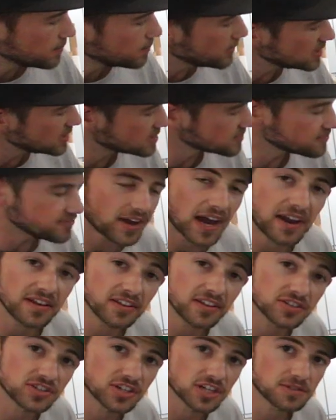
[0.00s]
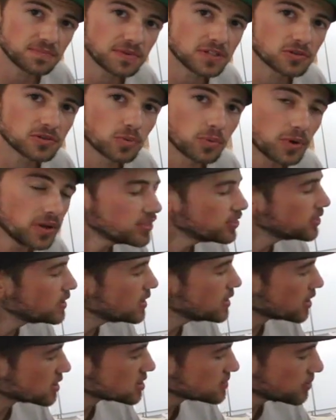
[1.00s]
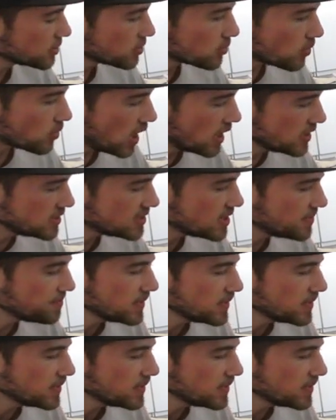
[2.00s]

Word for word: made some final adjustments with the uh, splitter rods,